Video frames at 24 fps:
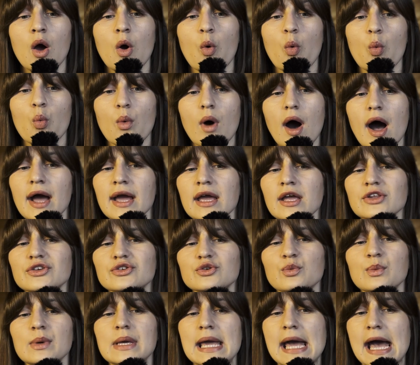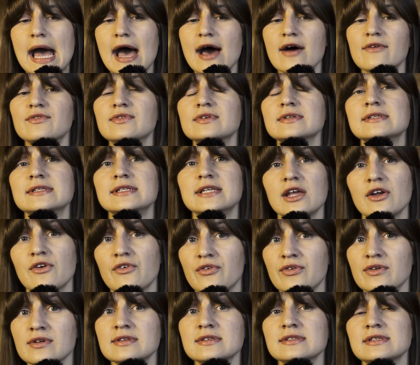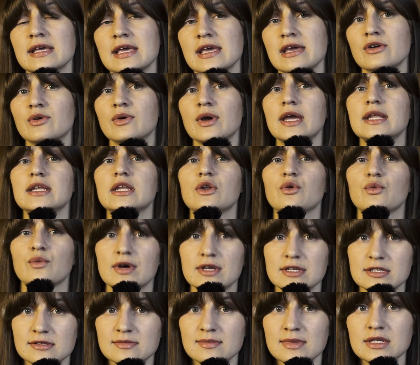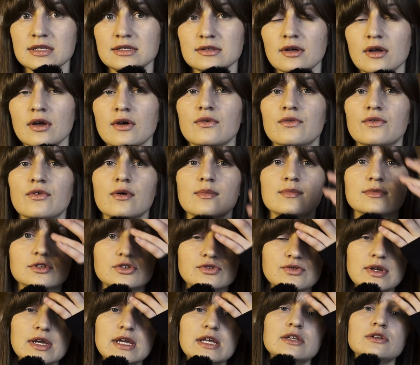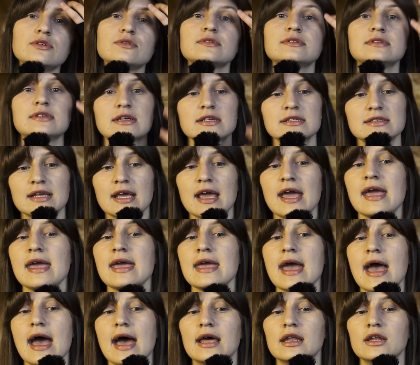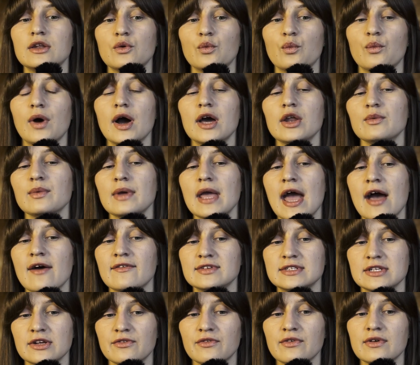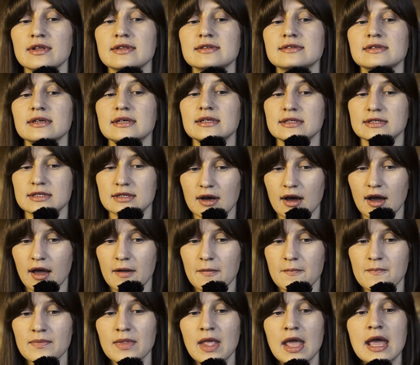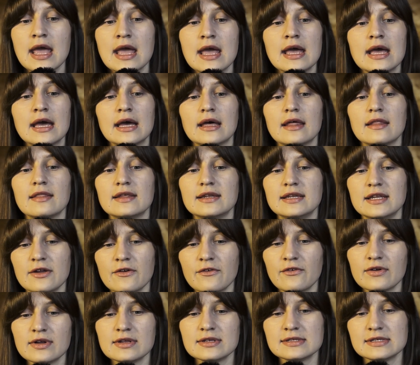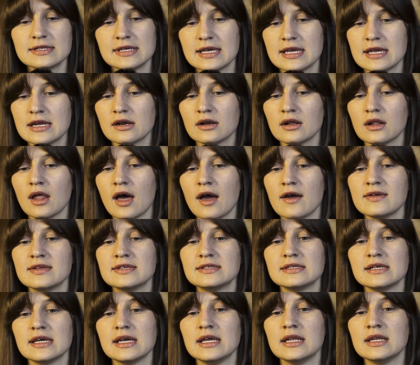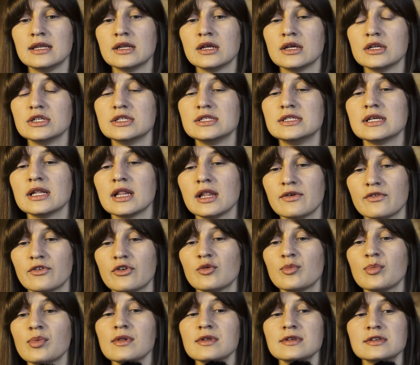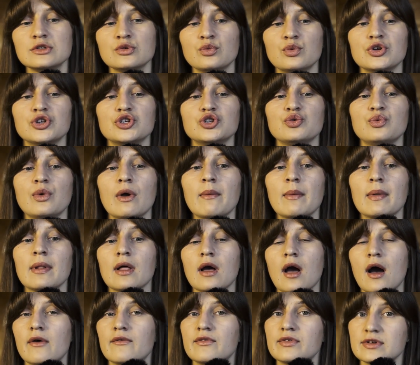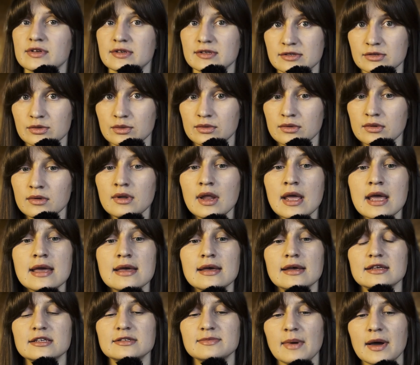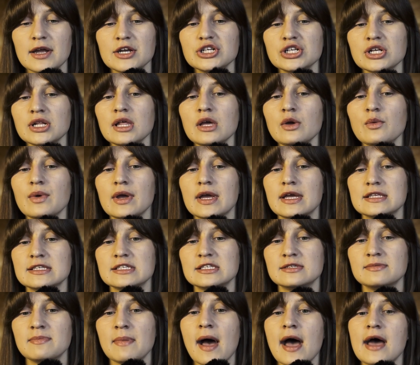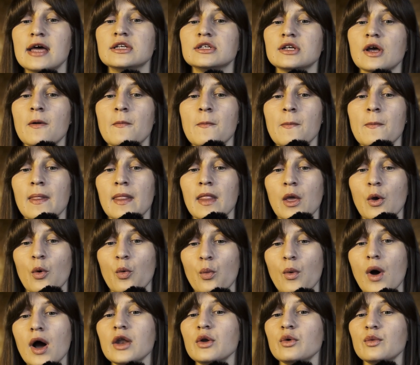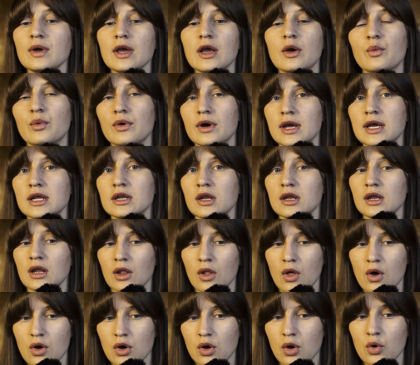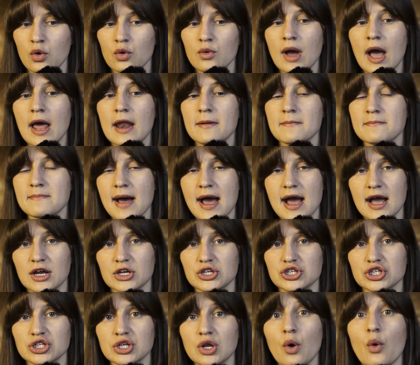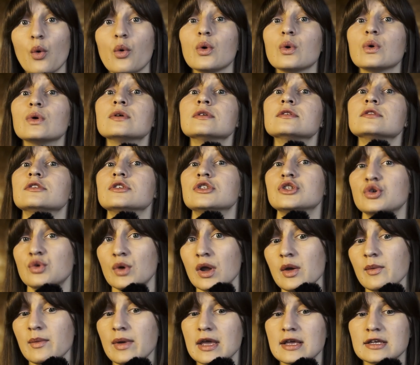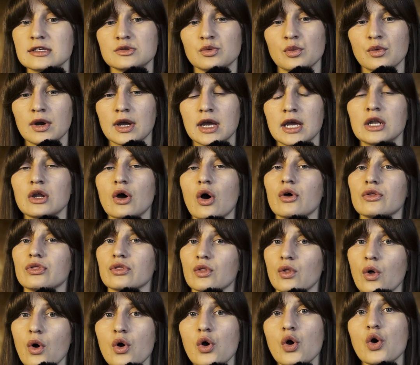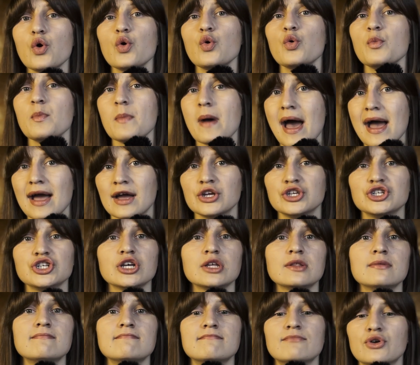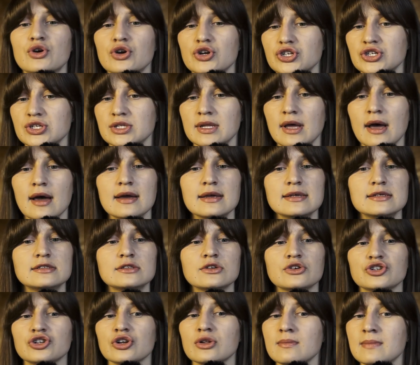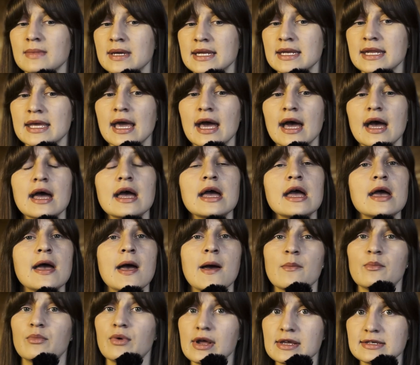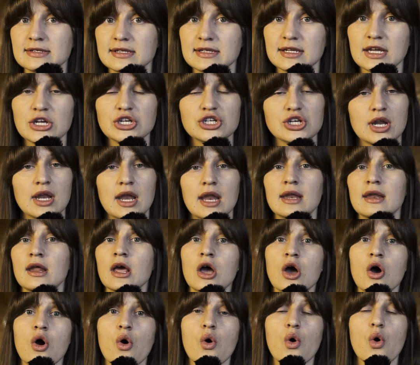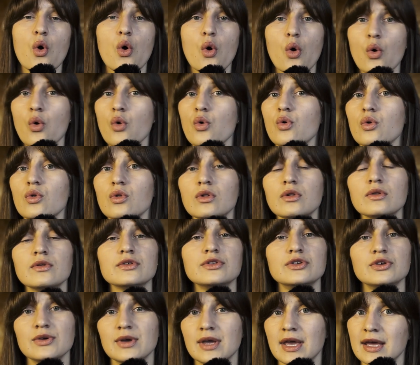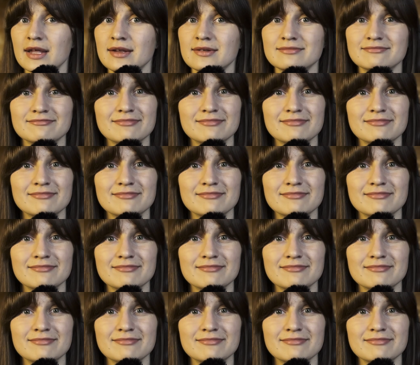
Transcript: Why do we have difference here in investment from 3 to 6K, and why do we have difference in time? The difference here lies in deliverables, which we will cover soon. Especially we can spend 1 week working on the logo and packaging, or 3 weeks working on logo, packaging, merchandise, social media, presentation, and all you can